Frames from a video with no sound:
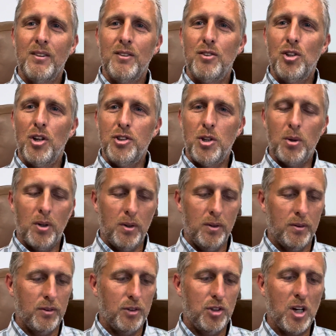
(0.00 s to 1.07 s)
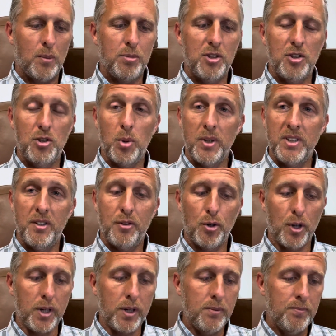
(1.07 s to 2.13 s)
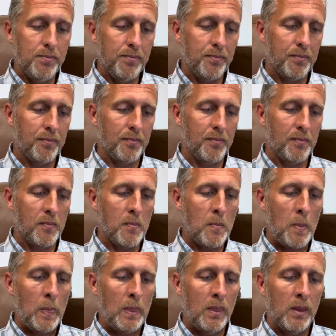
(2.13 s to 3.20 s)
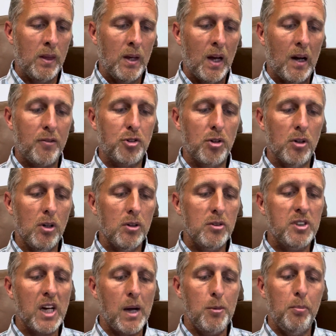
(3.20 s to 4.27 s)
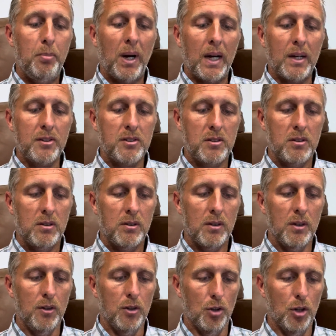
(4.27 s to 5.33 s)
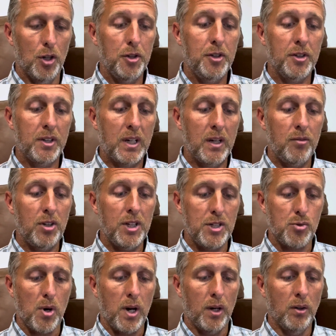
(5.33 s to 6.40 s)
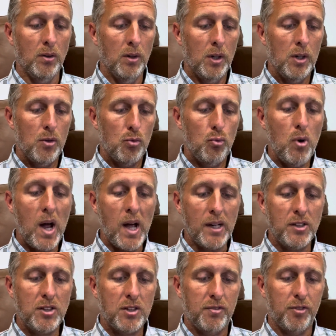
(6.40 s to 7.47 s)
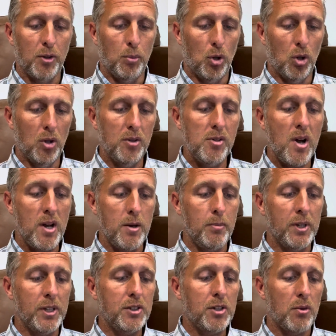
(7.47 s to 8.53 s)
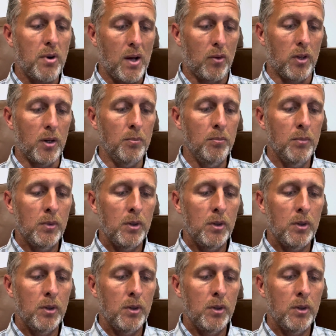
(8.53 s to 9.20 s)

Joshua chapter 23 After a long time had passed, and the Lord had given Israel rest from all their enemies around them,